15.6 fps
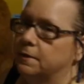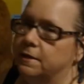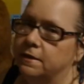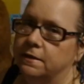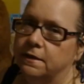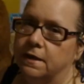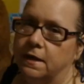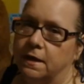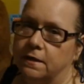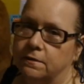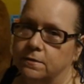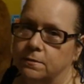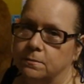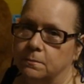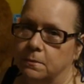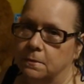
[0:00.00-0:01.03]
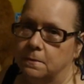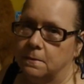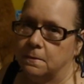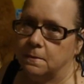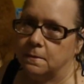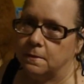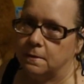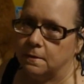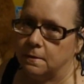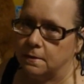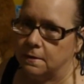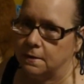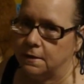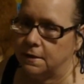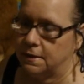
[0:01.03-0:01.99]
being the handsome
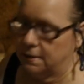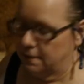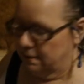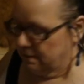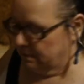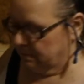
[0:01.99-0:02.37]
boy.